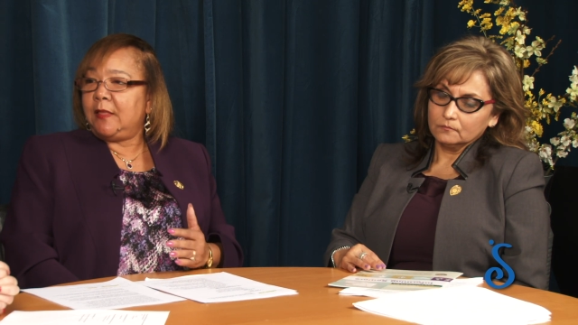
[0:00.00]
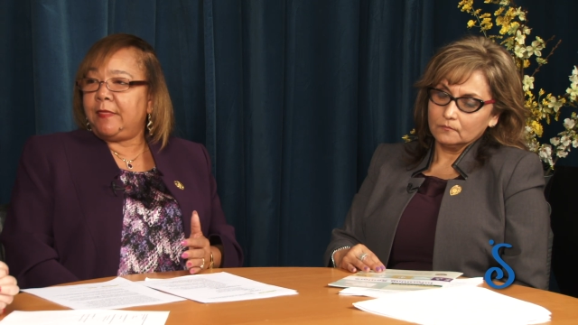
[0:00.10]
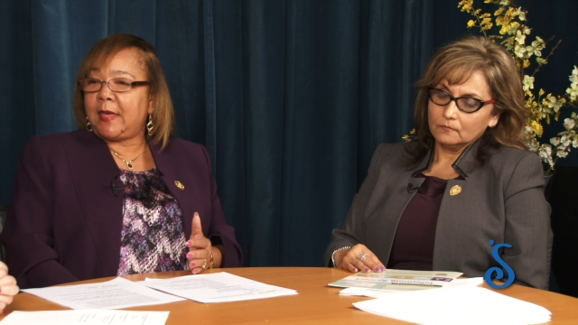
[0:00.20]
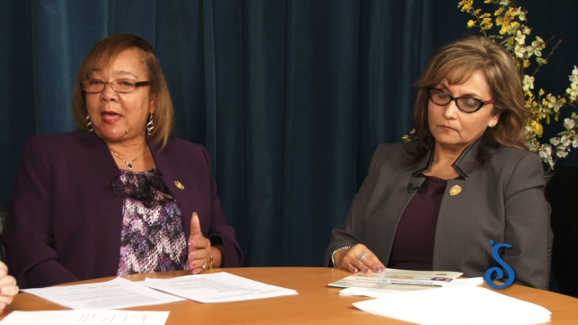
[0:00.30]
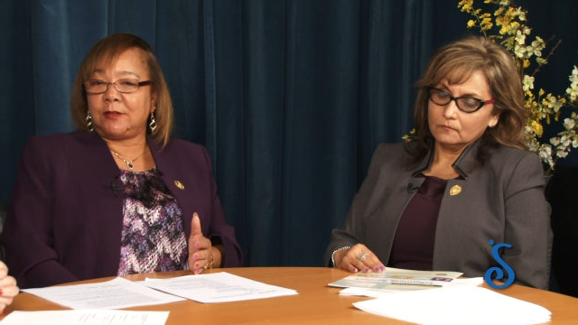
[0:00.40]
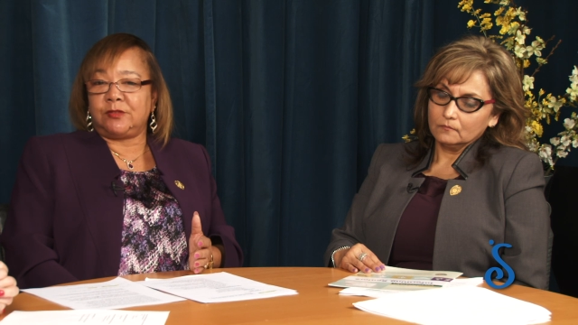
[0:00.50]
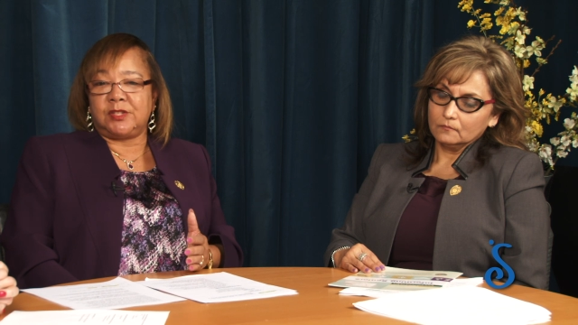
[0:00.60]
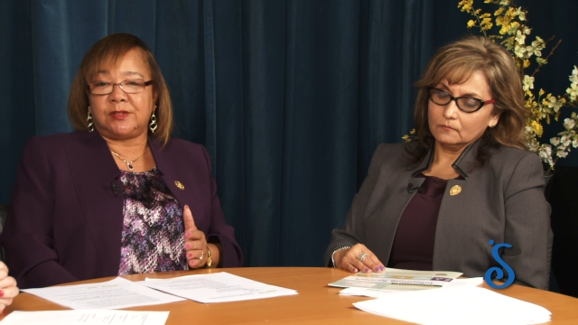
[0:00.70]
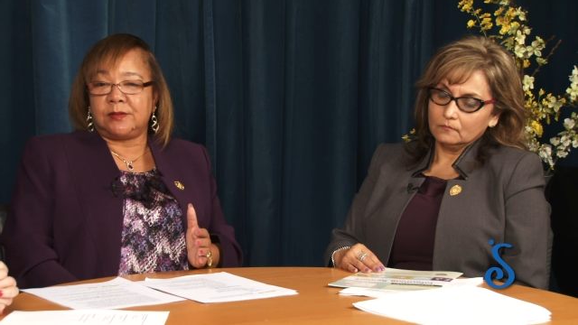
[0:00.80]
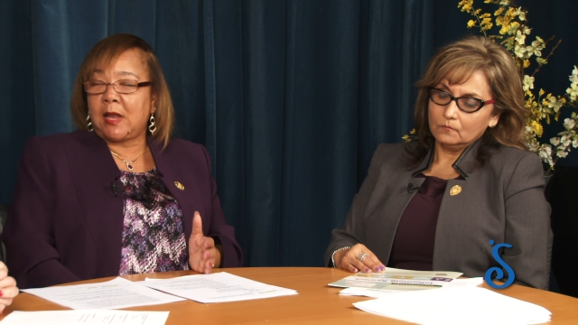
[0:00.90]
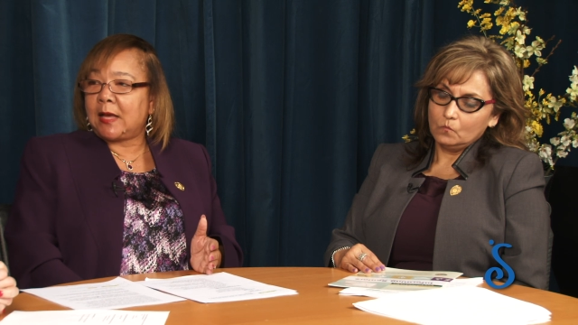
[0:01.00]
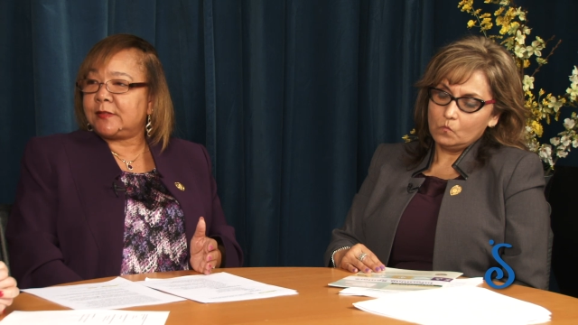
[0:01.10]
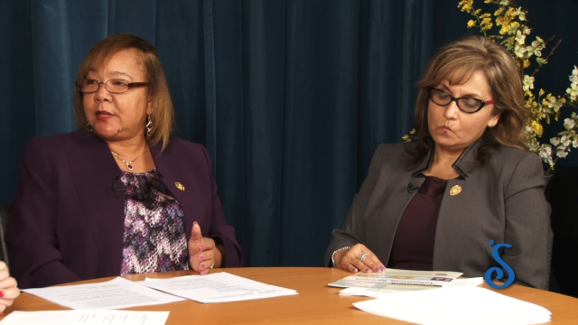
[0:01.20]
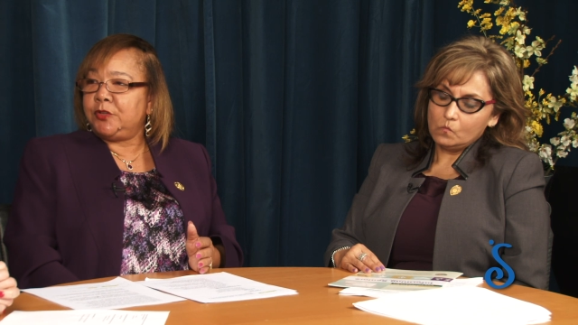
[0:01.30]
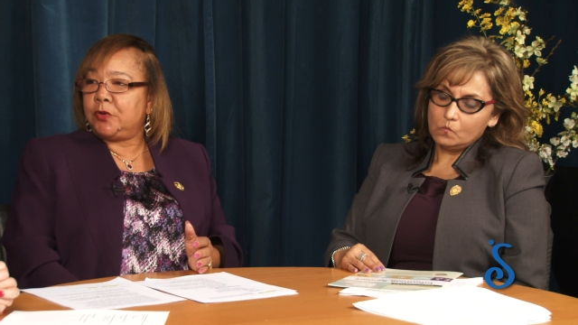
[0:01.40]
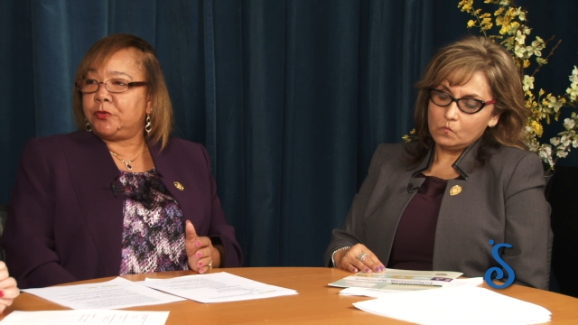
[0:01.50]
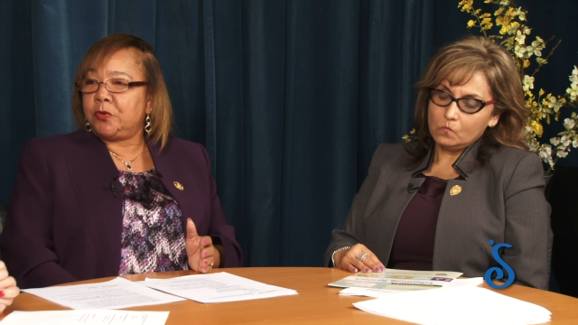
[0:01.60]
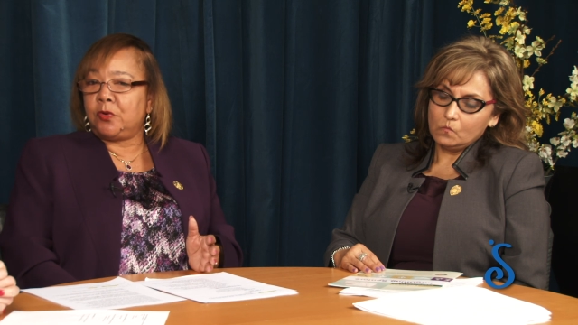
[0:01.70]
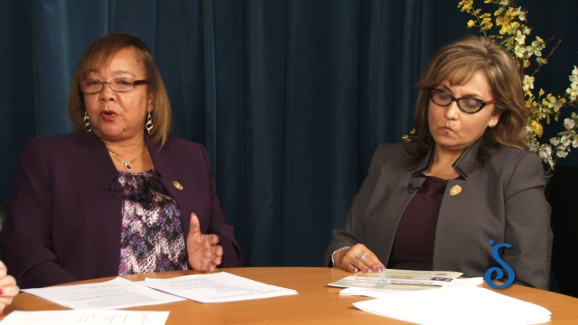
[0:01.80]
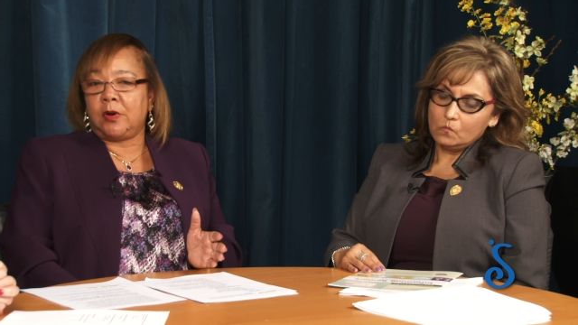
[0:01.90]
Speaker 1: that just knocks on your
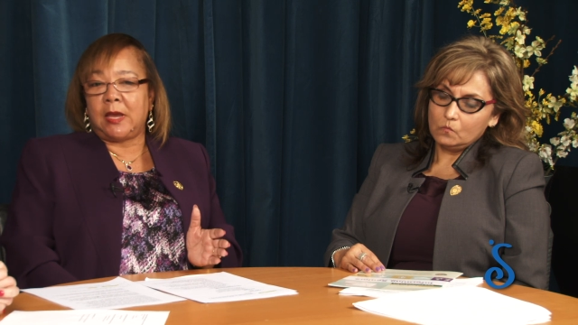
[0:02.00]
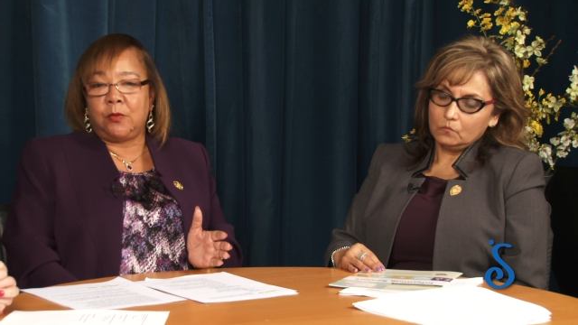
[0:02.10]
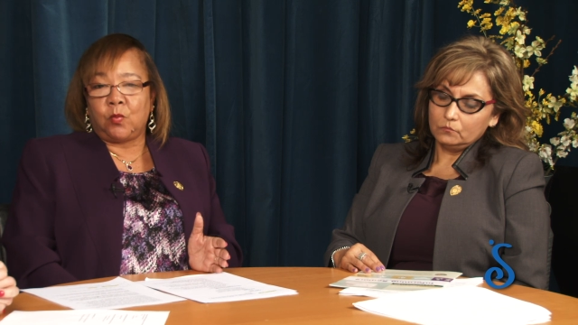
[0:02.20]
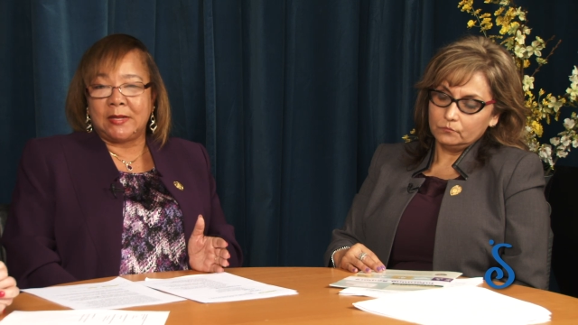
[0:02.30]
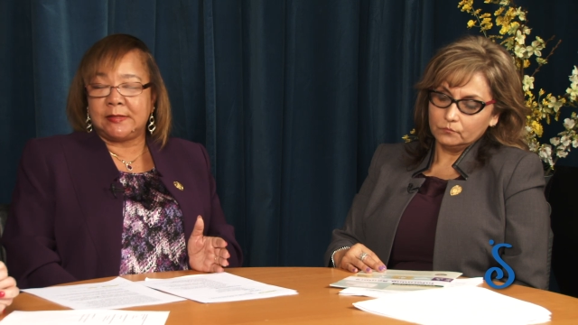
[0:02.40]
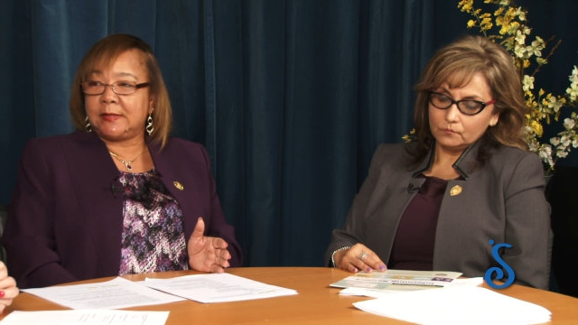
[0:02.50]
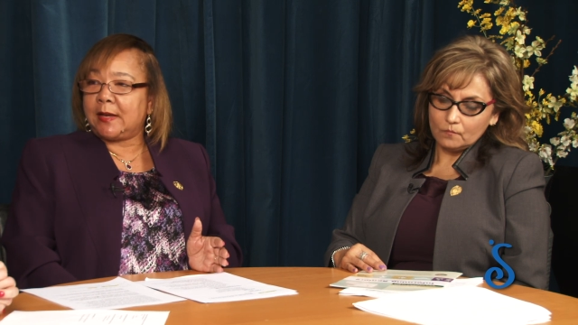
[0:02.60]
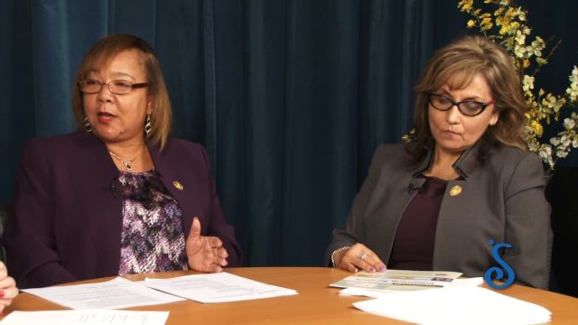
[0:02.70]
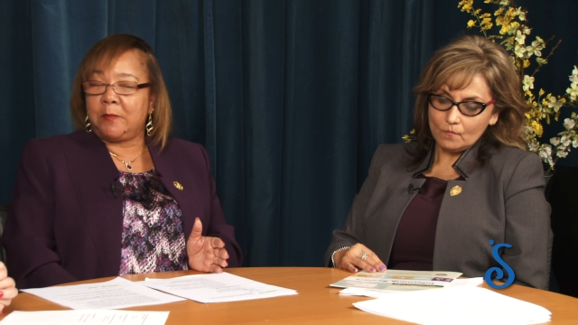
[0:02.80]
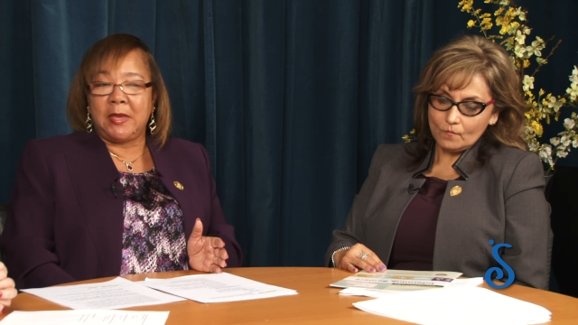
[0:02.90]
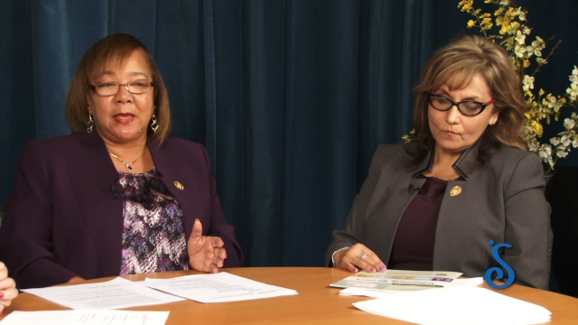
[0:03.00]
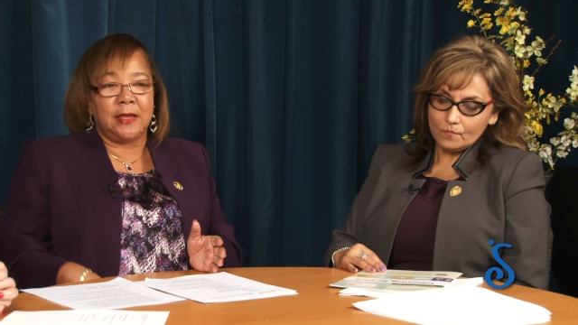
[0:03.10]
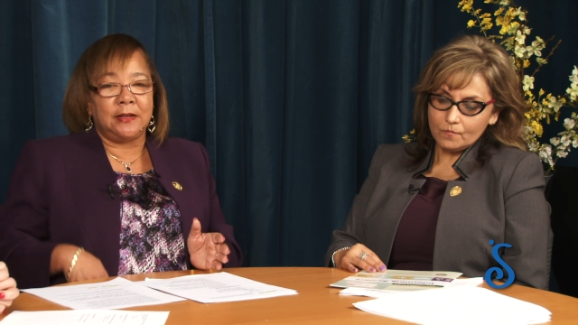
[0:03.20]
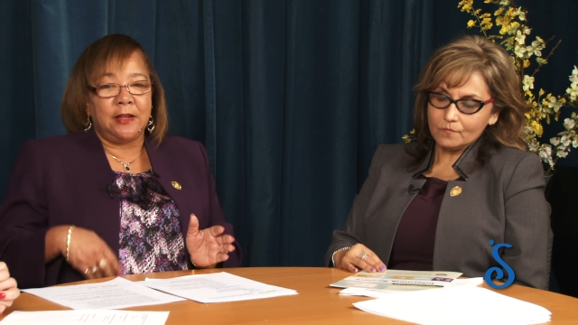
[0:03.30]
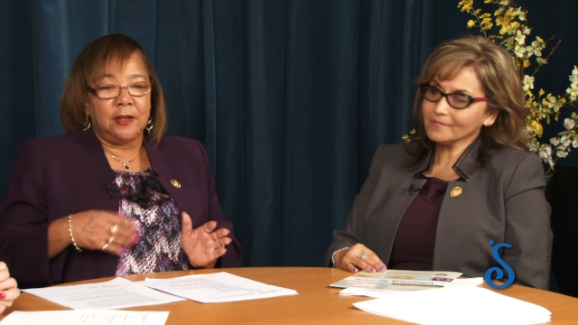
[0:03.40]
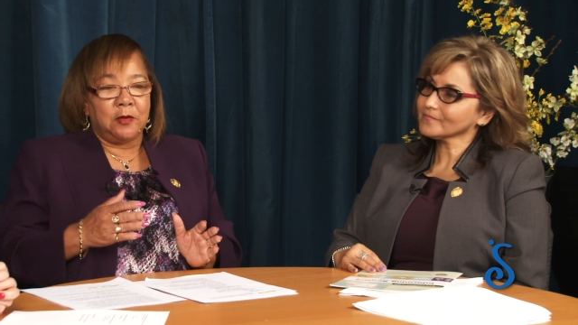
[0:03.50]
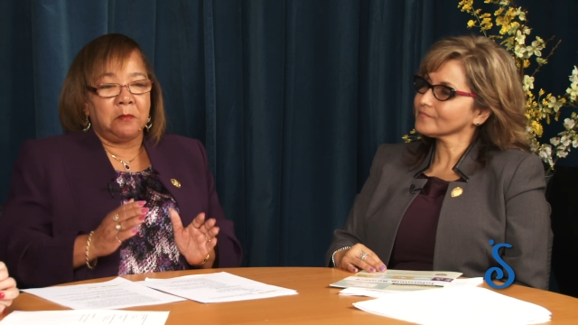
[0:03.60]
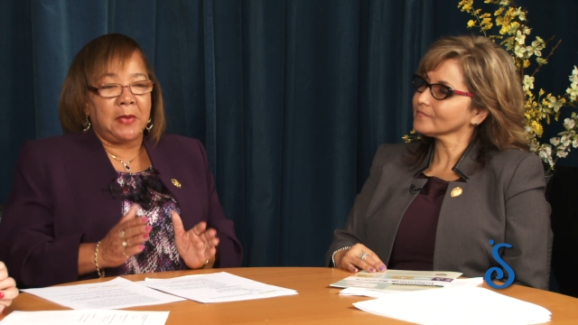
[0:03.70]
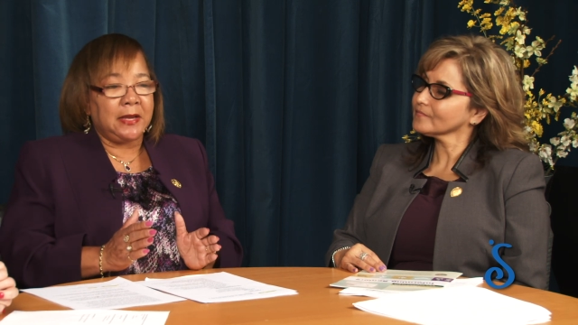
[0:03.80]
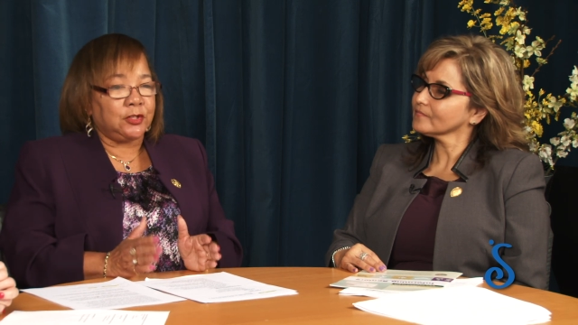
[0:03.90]
door and wants to come in,
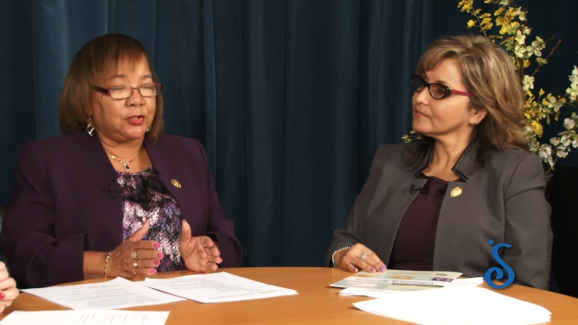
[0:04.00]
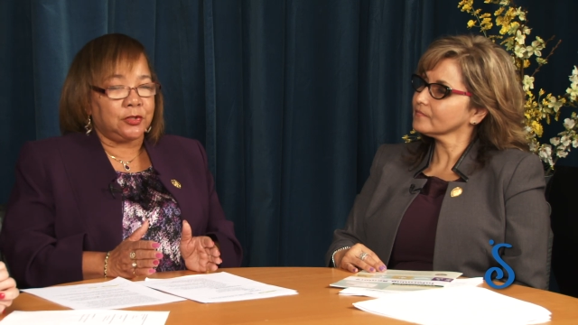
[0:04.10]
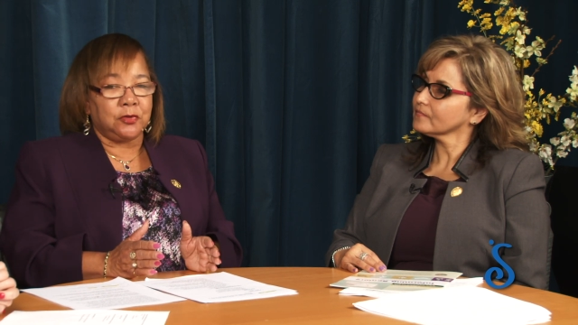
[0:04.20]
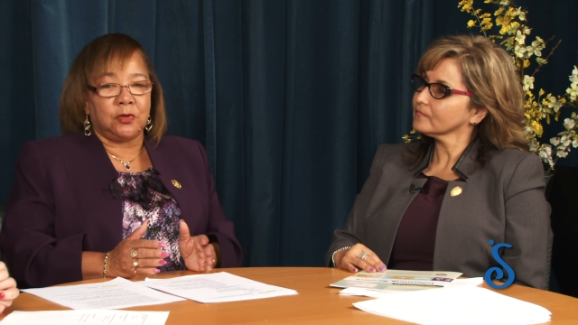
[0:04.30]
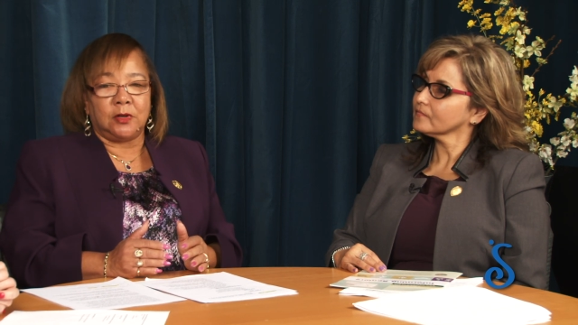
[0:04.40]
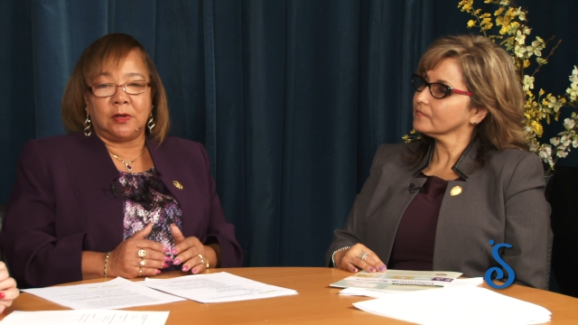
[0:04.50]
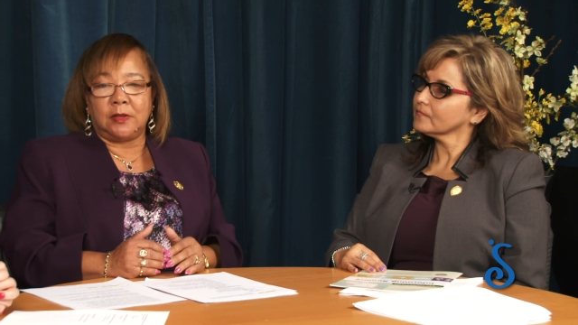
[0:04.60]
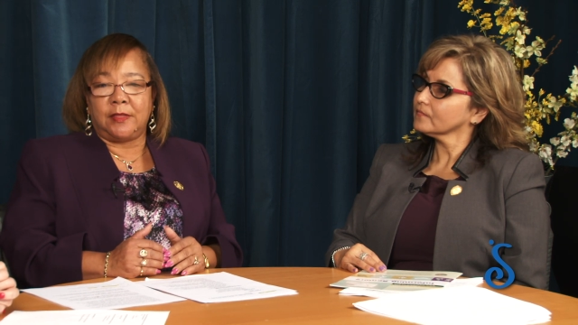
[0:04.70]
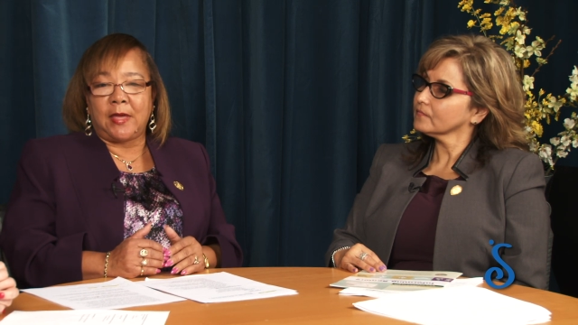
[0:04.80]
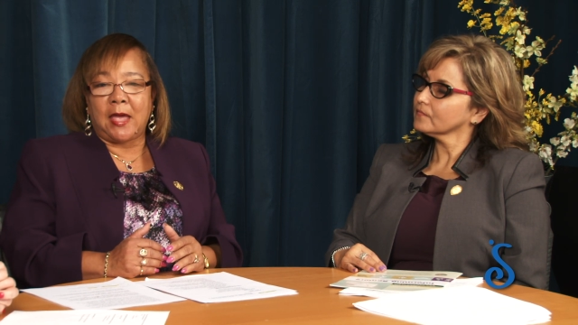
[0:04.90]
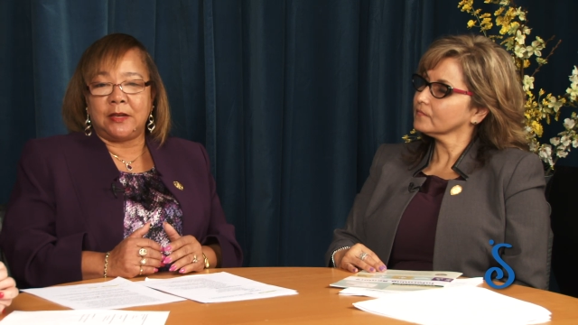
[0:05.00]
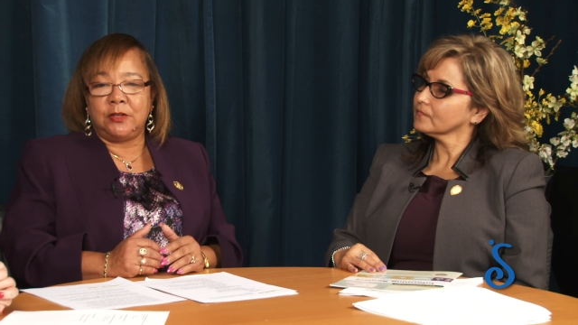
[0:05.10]
make sure that